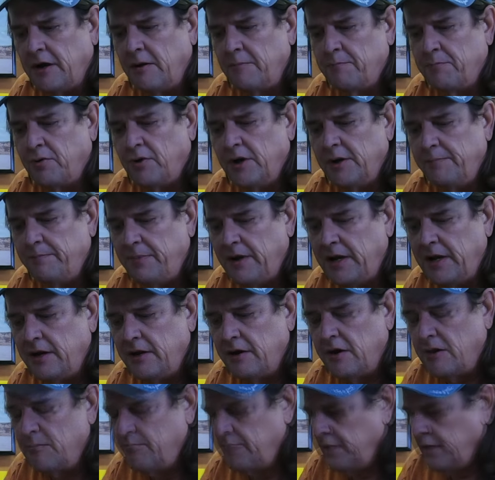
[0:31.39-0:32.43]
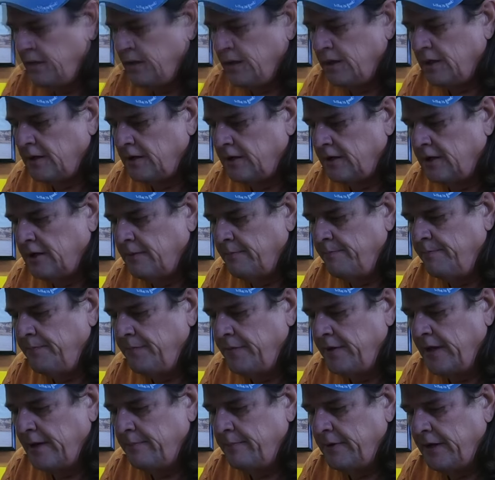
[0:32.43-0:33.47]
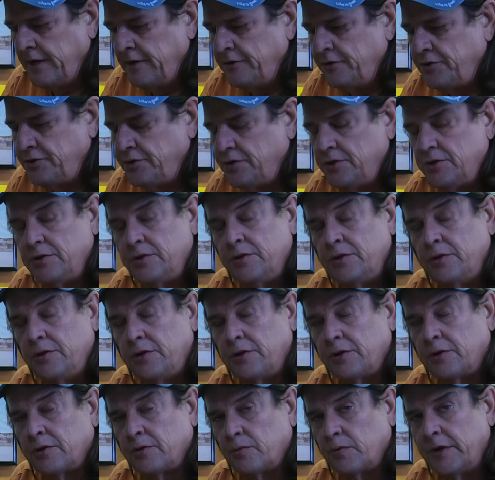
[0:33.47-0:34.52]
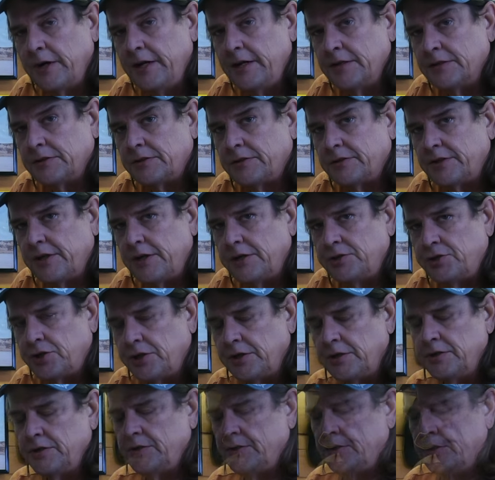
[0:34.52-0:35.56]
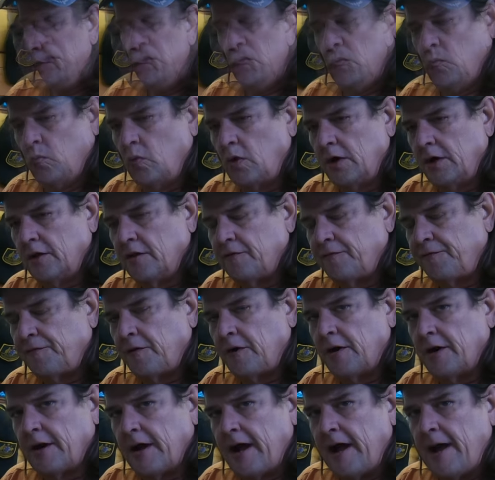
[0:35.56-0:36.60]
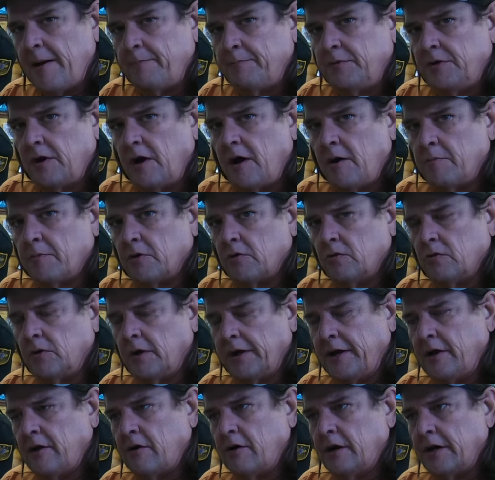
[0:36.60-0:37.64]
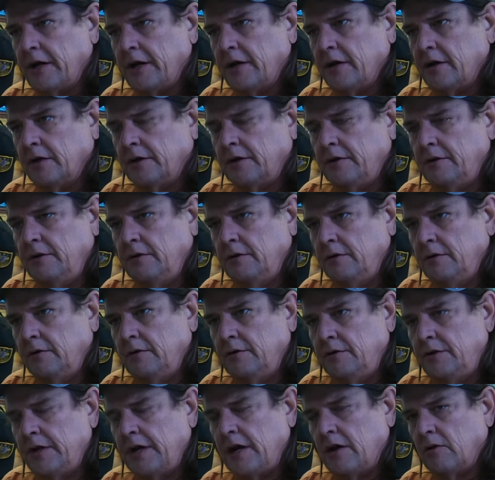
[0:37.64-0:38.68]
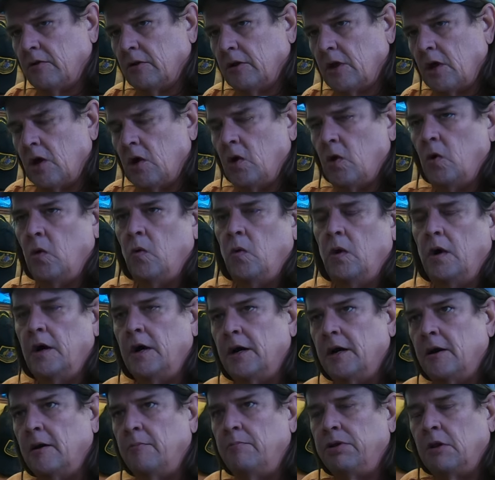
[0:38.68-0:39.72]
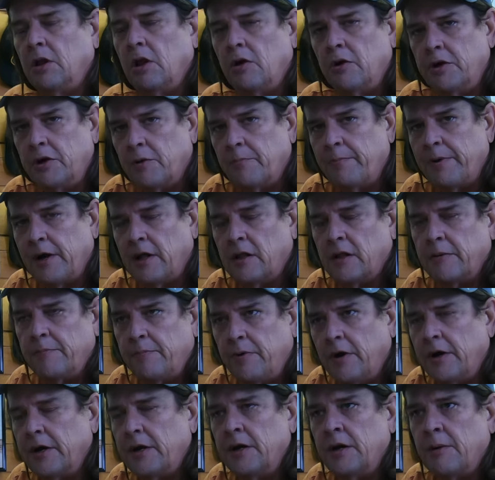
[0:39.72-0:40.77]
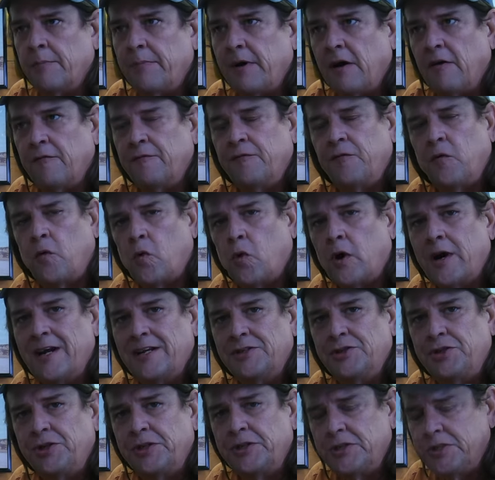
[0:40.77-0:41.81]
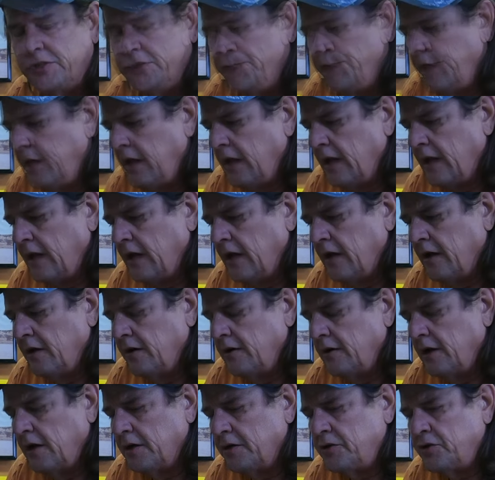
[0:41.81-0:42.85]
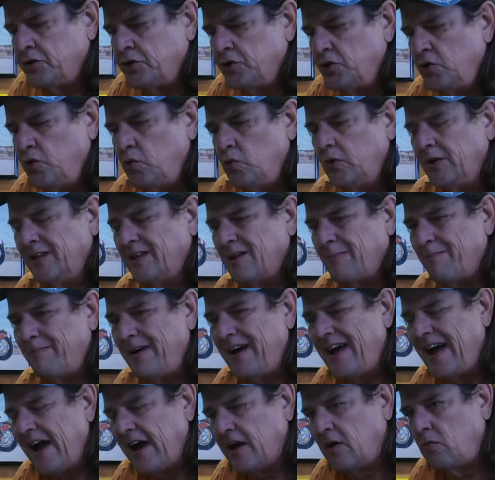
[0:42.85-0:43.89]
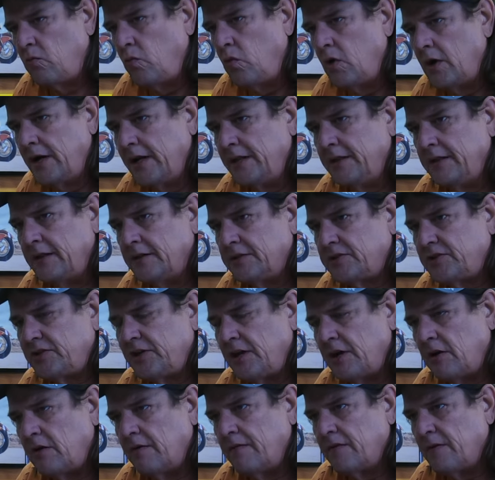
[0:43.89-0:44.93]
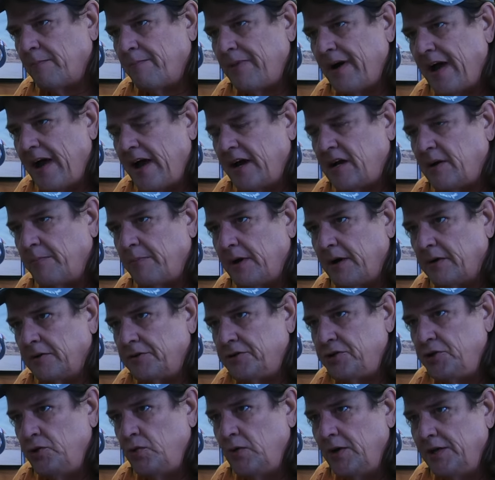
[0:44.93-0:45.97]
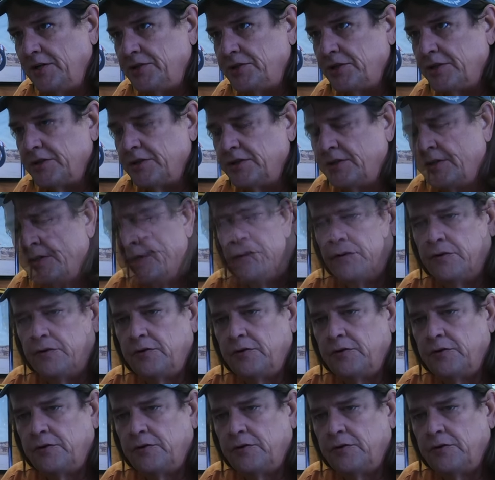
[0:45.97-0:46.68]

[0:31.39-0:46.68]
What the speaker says: I'm pretty beat up. They made 3 incisions, one in the front abdominal area, down low, below your belly button, about 4 inches, and 2 in the back, one in the center of the back, about 2 inches.